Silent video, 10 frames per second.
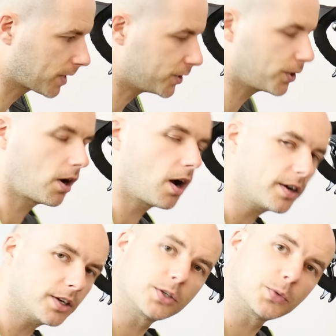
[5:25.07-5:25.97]
the
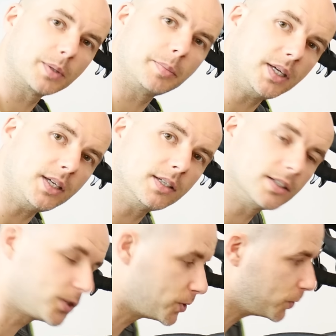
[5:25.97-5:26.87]
harder it will be
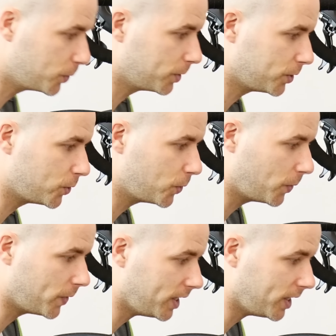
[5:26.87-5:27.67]
to do